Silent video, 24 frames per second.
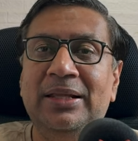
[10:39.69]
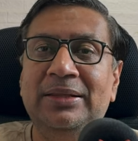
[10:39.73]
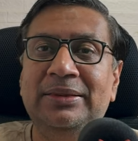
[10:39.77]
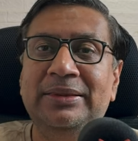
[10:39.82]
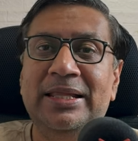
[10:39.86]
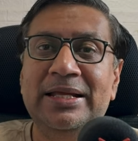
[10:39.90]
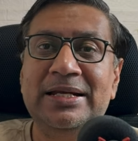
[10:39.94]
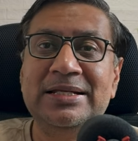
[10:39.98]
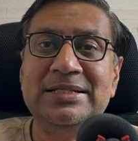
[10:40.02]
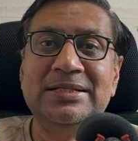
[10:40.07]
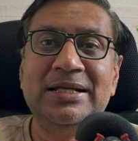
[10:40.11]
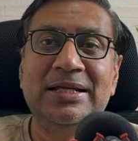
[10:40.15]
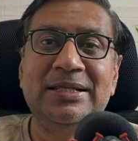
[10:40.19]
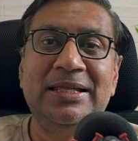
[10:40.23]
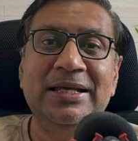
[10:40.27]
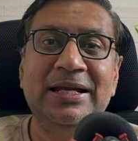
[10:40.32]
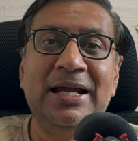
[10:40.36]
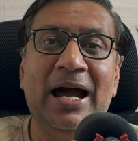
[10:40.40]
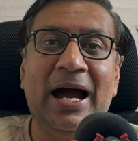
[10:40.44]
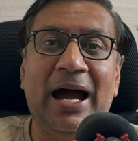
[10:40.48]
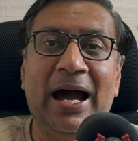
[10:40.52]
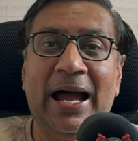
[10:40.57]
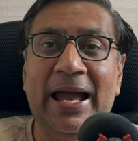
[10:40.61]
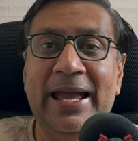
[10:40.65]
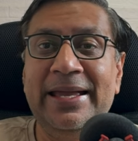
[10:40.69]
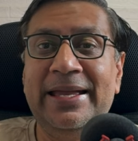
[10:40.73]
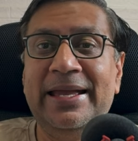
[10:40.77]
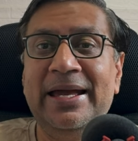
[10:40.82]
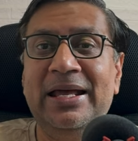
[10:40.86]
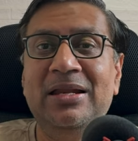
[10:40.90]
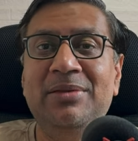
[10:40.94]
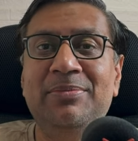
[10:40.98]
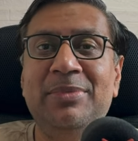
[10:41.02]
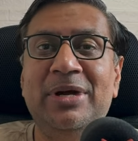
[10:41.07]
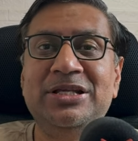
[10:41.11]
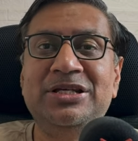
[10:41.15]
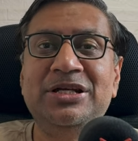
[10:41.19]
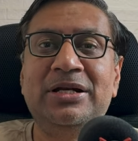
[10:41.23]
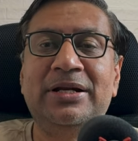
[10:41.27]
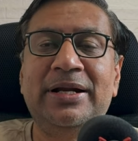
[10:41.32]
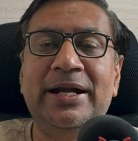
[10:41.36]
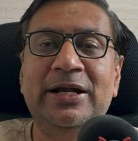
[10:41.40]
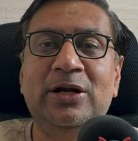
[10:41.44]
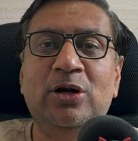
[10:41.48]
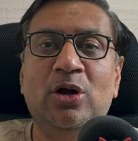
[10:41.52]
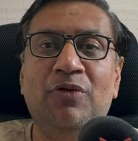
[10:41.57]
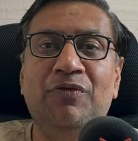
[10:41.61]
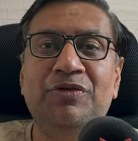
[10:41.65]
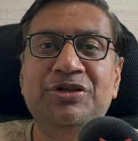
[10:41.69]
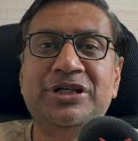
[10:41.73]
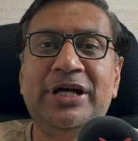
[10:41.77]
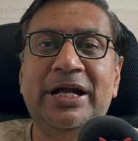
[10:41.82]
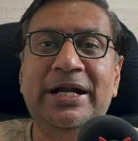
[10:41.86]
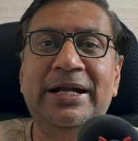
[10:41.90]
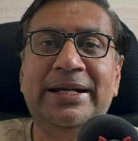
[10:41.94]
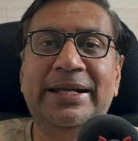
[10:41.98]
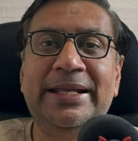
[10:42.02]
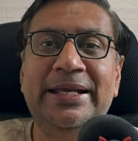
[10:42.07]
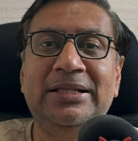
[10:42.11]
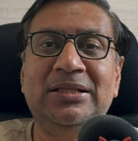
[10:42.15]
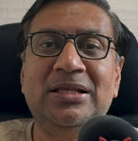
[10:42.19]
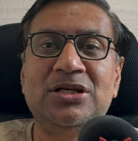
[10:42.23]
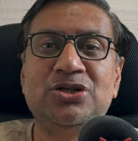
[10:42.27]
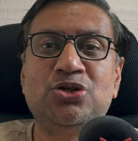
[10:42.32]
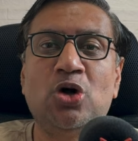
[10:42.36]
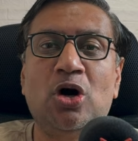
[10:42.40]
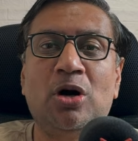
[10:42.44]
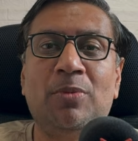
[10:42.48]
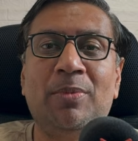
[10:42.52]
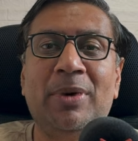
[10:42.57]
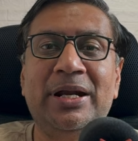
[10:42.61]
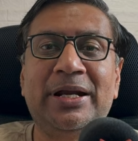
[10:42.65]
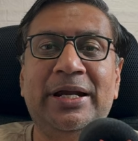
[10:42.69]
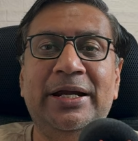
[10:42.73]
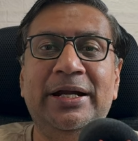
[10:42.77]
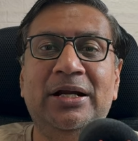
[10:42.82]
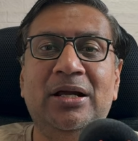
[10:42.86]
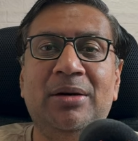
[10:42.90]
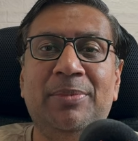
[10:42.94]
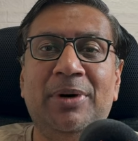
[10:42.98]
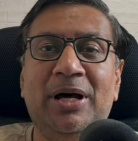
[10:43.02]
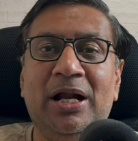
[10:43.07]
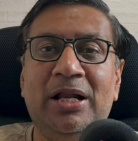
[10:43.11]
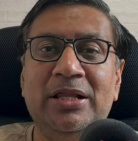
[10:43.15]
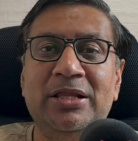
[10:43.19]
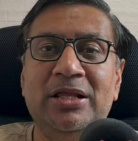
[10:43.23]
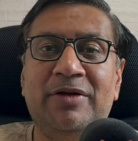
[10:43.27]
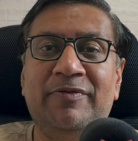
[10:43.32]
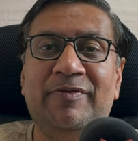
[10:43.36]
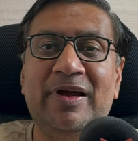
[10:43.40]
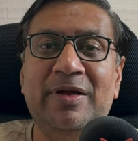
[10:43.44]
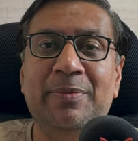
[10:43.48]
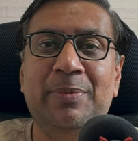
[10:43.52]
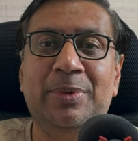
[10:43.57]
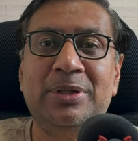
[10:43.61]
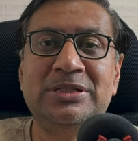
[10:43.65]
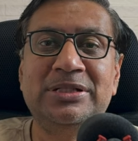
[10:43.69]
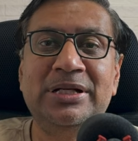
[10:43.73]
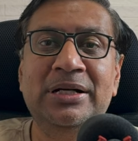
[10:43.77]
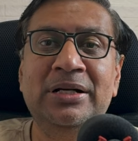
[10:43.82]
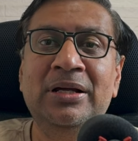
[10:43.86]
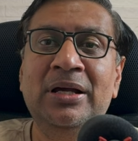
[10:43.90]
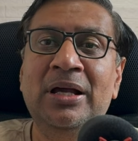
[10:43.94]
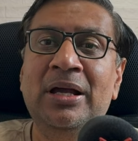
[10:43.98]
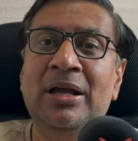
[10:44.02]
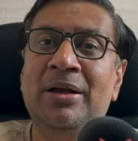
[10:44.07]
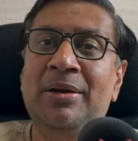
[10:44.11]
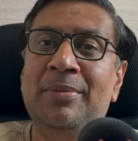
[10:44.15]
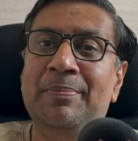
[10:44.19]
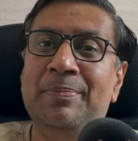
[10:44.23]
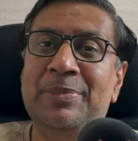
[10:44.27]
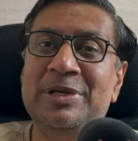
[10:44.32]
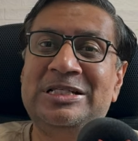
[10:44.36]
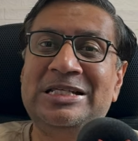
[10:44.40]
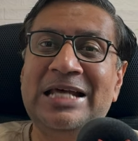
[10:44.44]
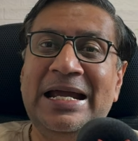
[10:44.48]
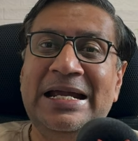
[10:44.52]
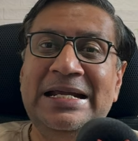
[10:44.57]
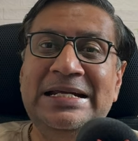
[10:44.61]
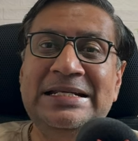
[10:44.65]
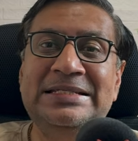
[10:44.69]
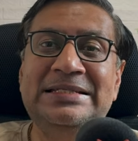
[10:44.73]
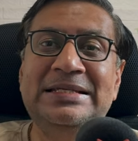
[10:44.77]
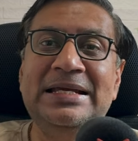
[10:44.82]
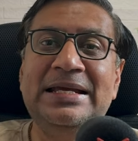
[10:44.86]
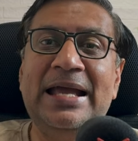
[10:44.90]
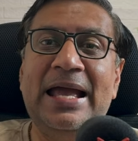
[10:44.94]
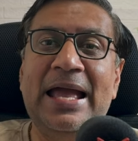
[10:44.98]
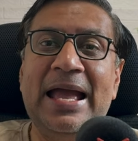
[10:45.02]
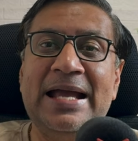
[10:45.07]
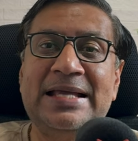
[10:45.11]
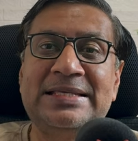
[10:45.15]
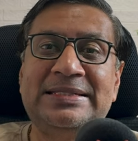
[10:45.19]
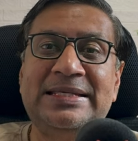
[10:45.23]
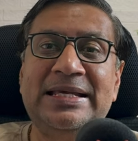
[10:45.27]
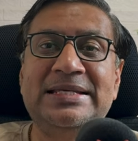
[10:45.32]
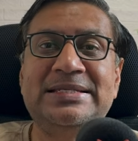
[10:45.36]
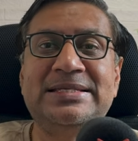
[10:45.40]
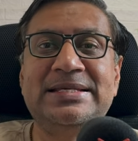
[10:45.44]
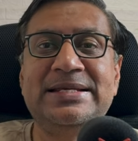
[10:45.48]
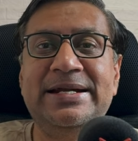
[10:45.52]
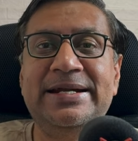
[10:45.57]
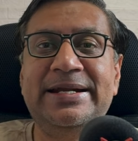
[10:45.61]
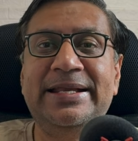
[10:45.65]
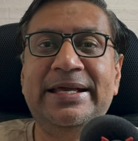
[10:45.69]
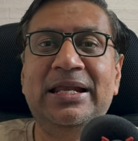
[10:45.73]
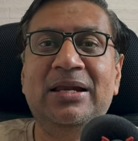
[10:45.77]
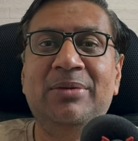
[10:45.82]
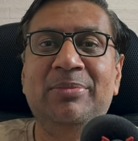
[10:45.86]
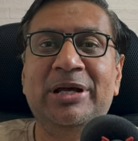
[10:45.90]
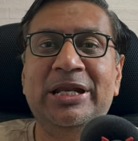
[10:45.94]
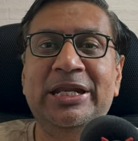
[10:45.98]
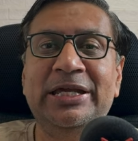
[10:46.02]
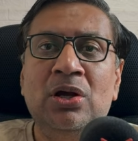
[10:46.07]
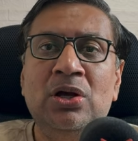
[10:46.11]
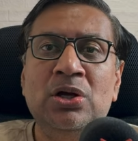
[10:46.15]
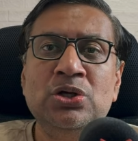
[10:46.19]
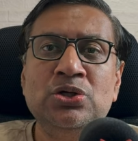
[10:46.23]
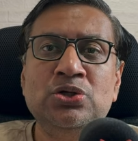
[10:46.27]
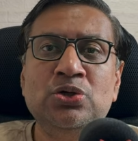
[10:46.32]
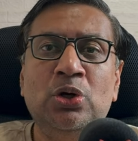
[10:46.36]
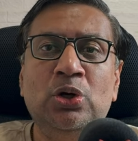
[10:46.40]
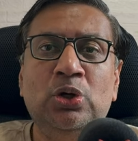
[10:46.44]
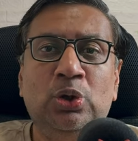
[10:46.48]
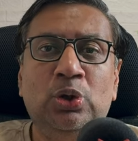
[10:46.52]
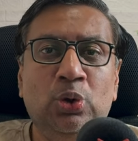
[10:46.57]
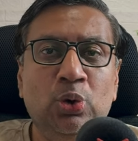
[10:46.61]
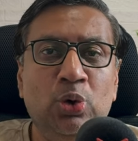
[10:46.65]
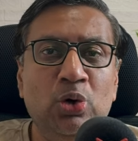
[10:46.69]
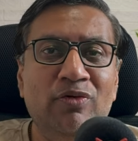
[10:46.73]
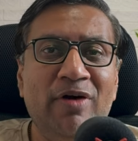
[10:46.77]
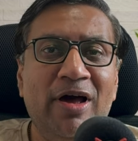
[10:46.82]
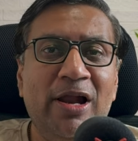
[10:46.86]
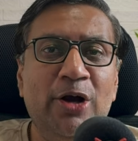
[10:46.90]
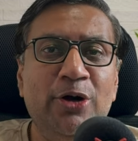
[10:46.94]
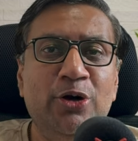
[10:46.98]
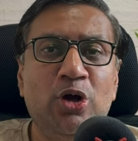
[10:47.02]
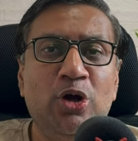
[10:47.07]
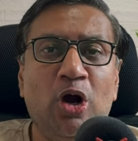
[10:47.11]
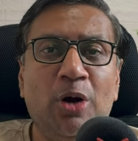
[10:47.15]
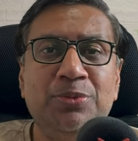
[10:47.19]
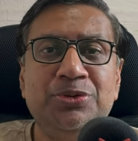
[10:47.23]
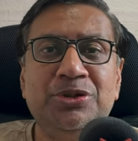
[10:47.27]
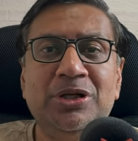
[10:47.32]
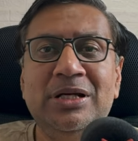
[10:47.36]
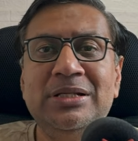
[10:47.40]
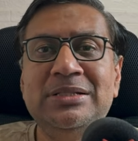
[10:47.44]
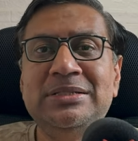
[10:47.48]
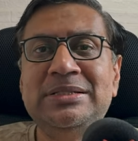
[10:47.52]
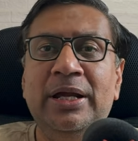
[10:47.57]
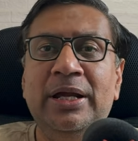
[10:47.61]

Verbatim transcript: There is nothing I can imagine right now which can take the stock market up another 5%, besides excess retail money. So do evaluate your options.